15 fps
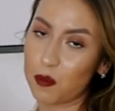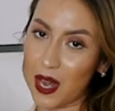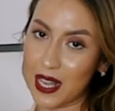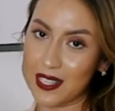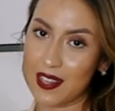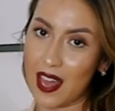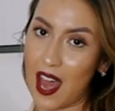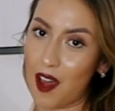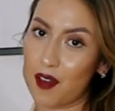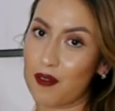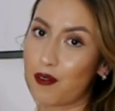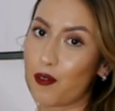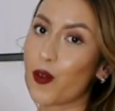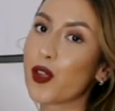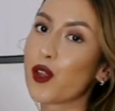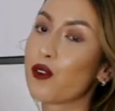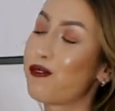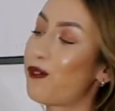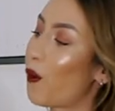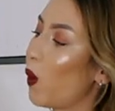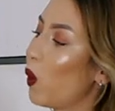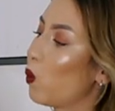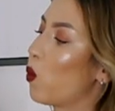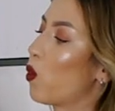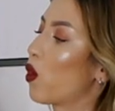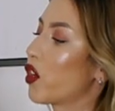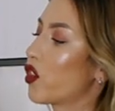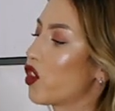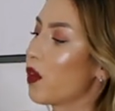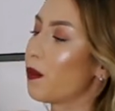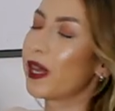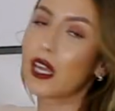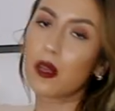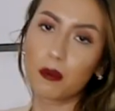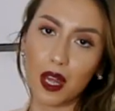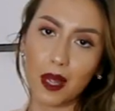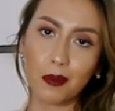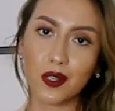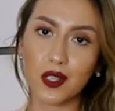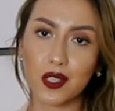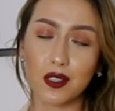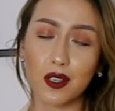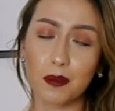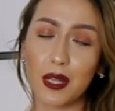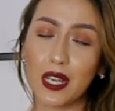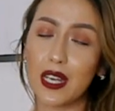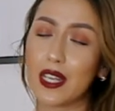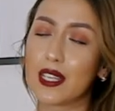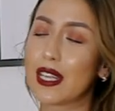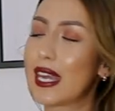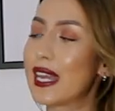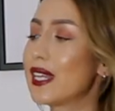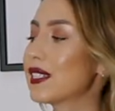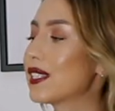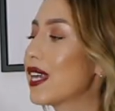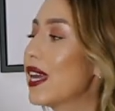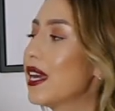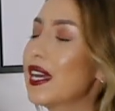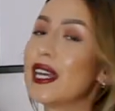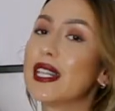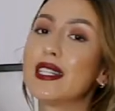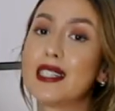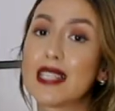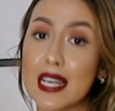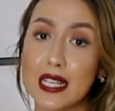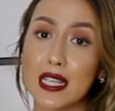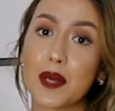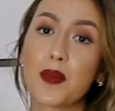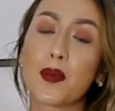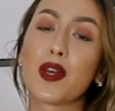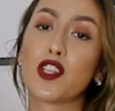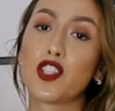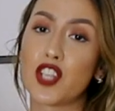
must have for your fall wardrobe in my personal opinion is denim